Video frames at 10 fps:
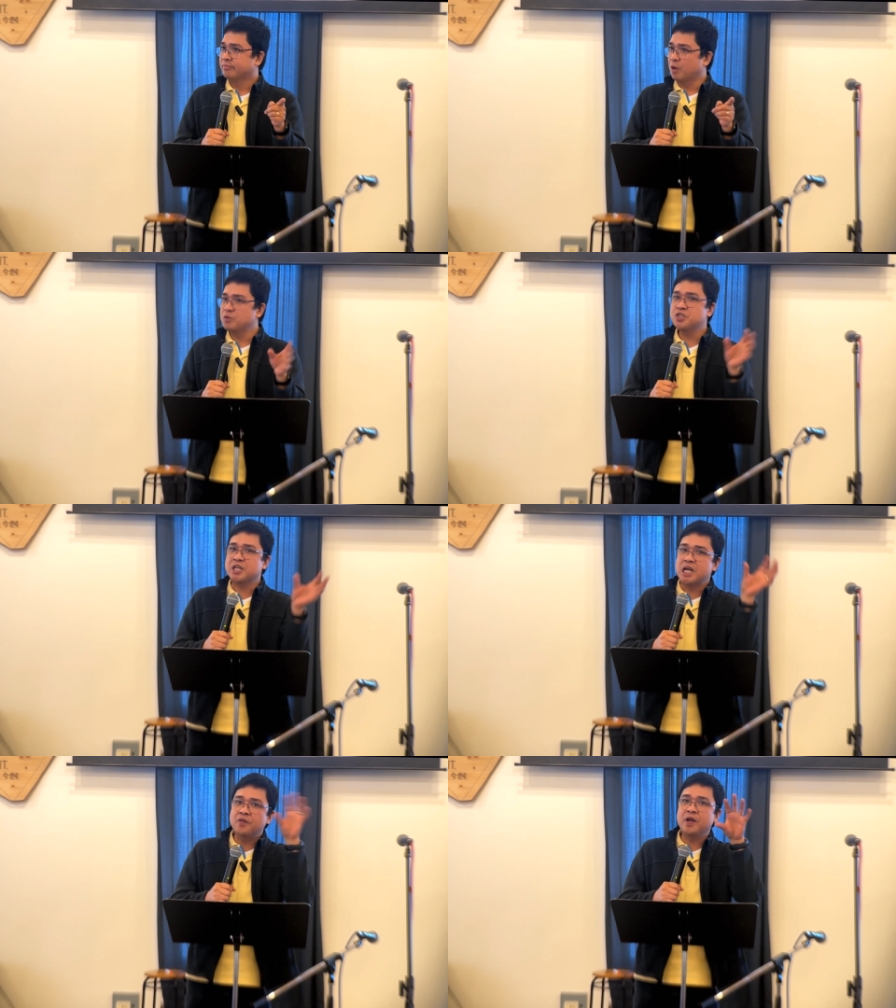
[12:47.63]
They were just
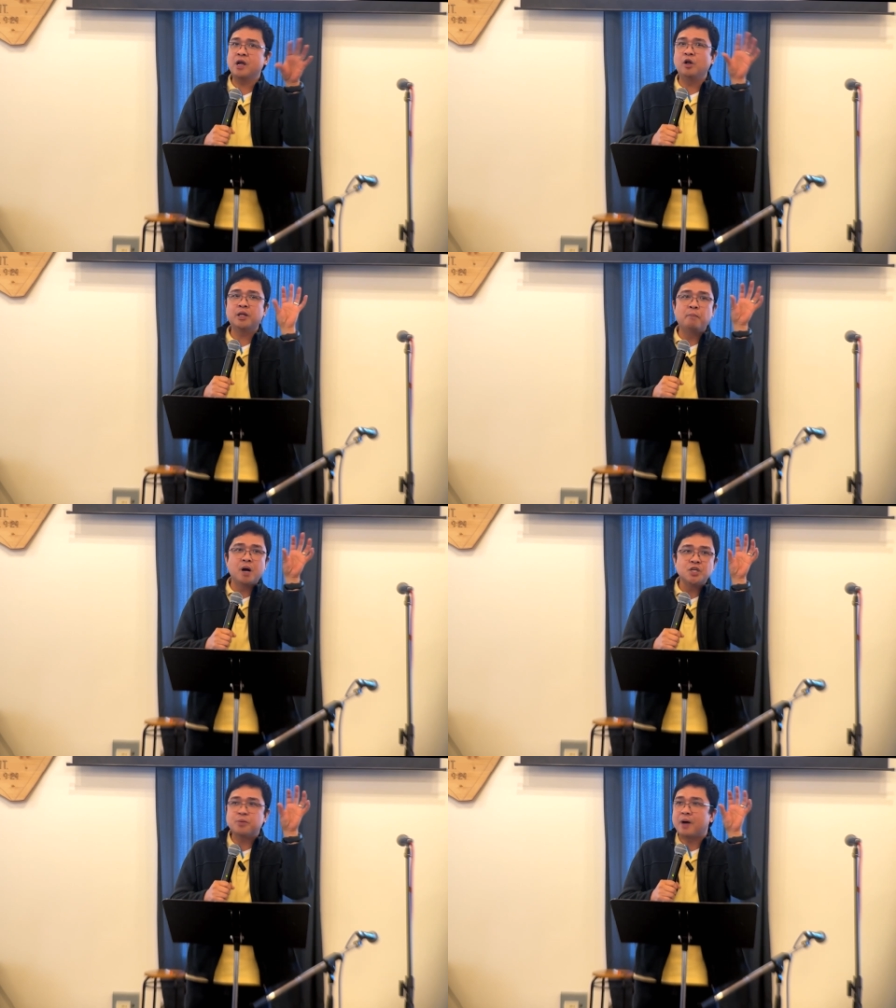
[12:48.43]
hearing all the
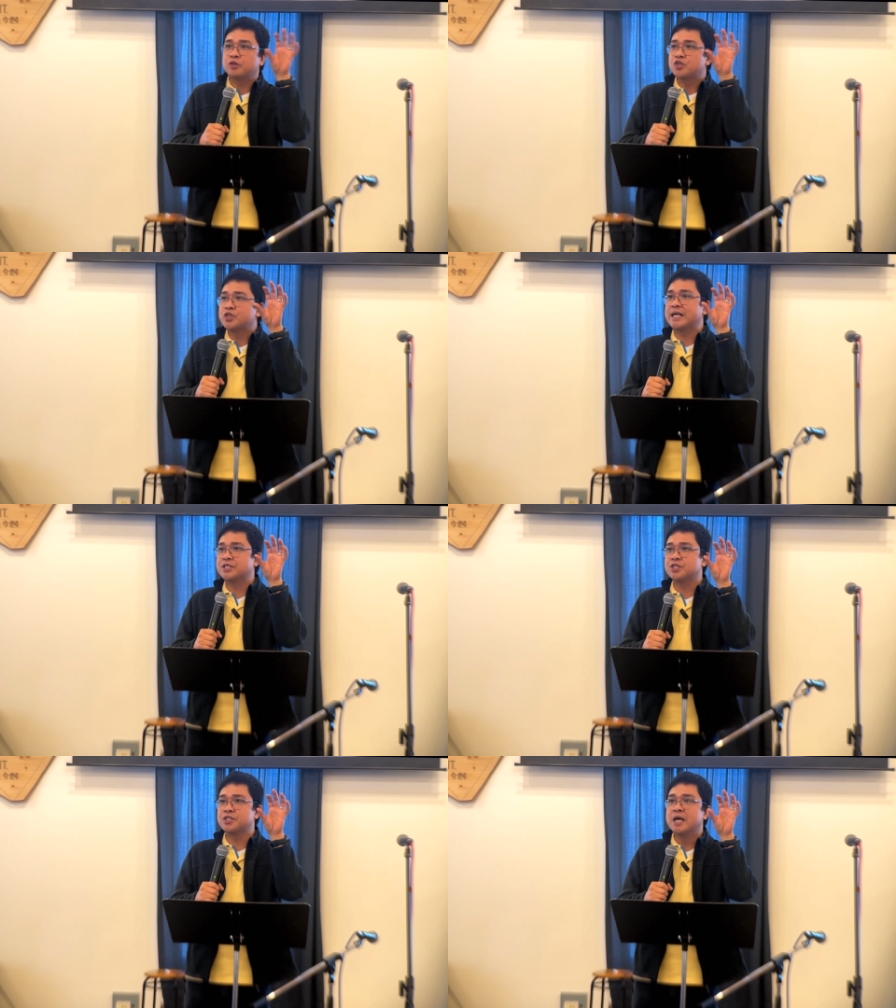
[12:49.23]
buzz about
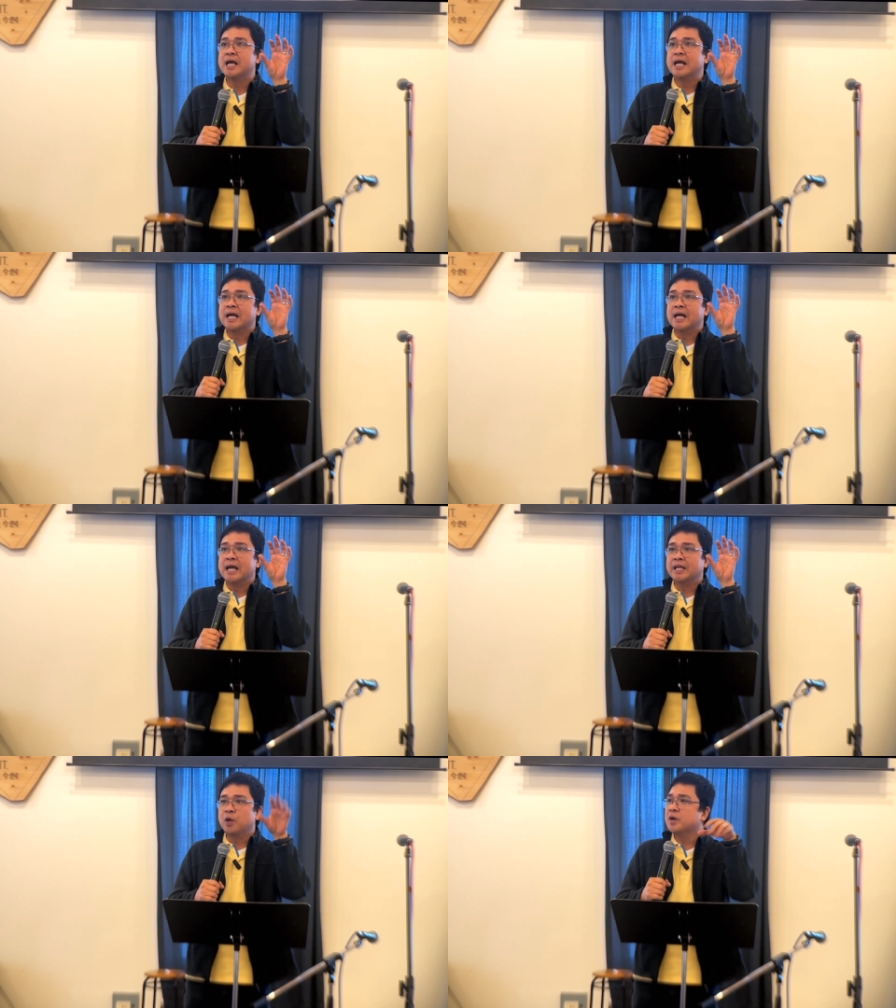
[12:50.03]
Jesus
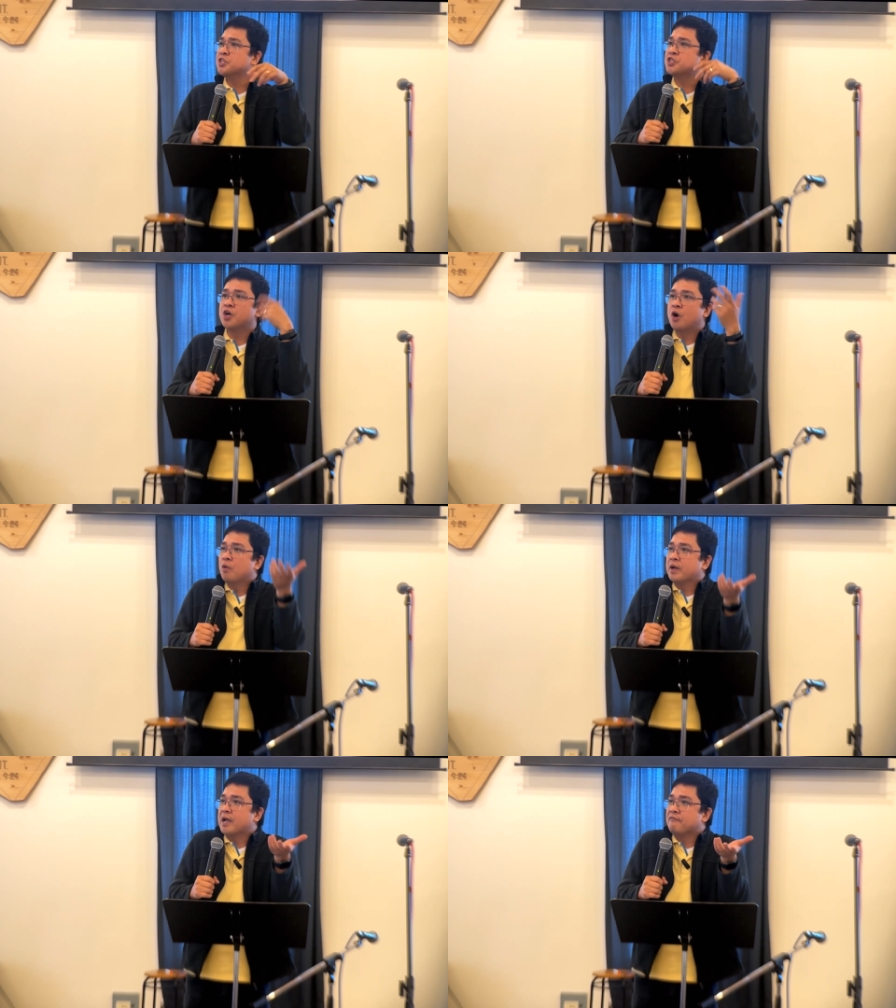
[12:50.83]
and they wanted to
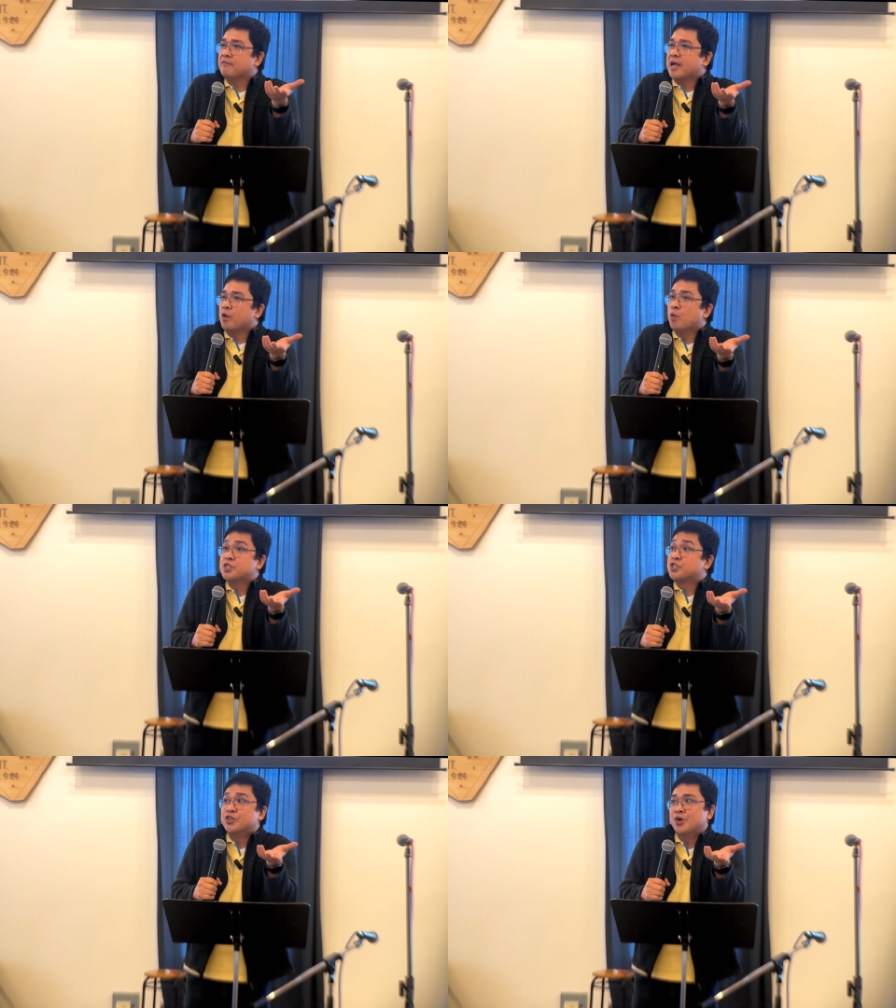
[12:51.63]
know if it
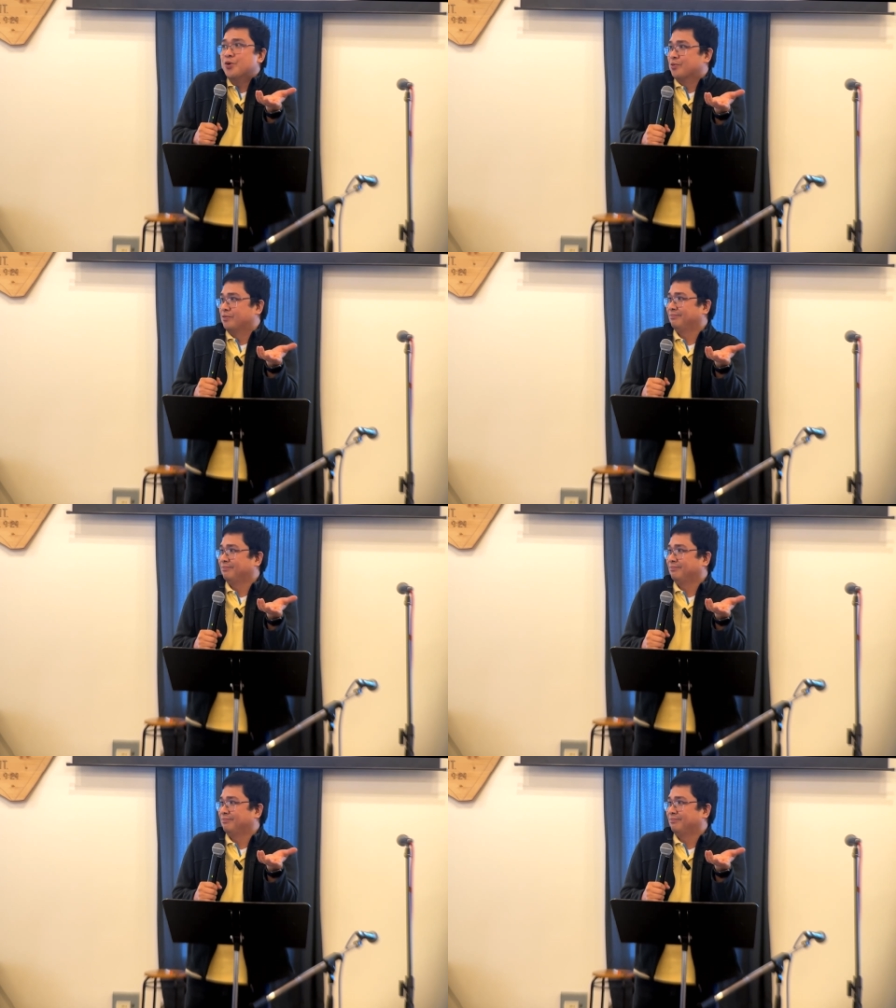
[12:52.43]
was true.